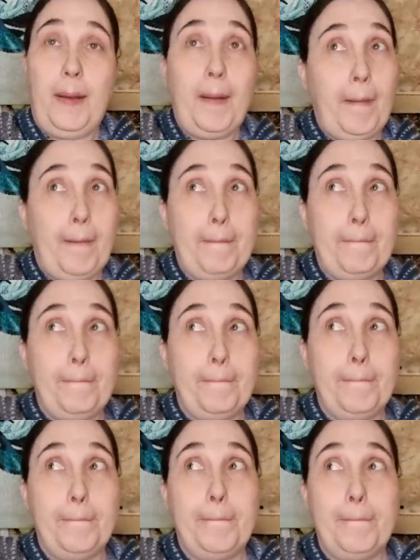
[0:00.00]

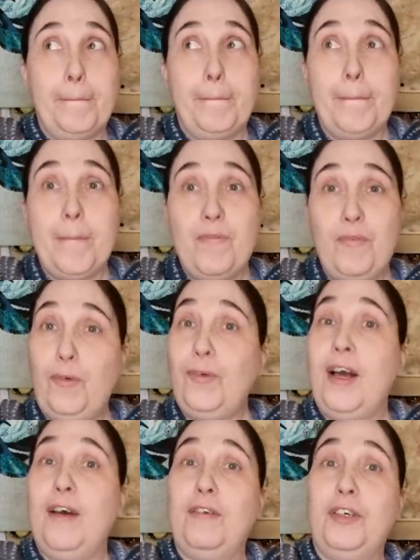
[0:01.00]
um, Full
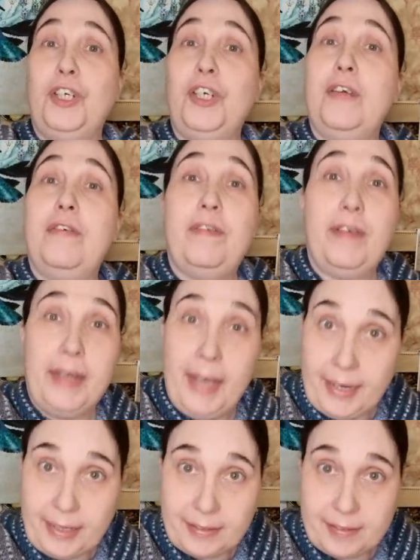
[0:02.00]
Coverage
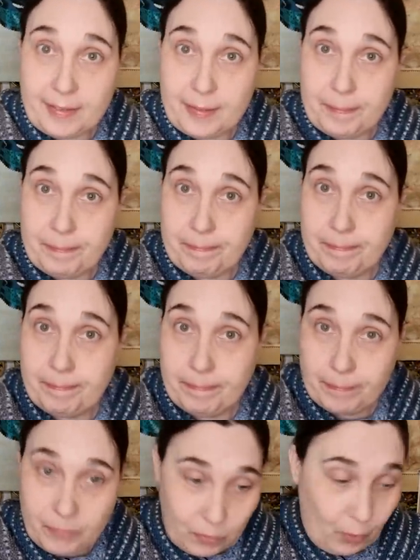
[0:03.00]
Fanatics.
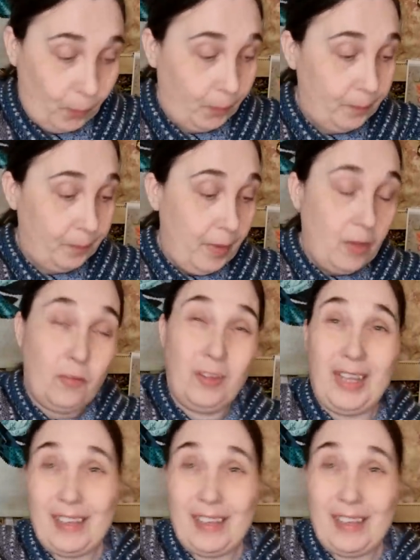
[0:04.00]
So, so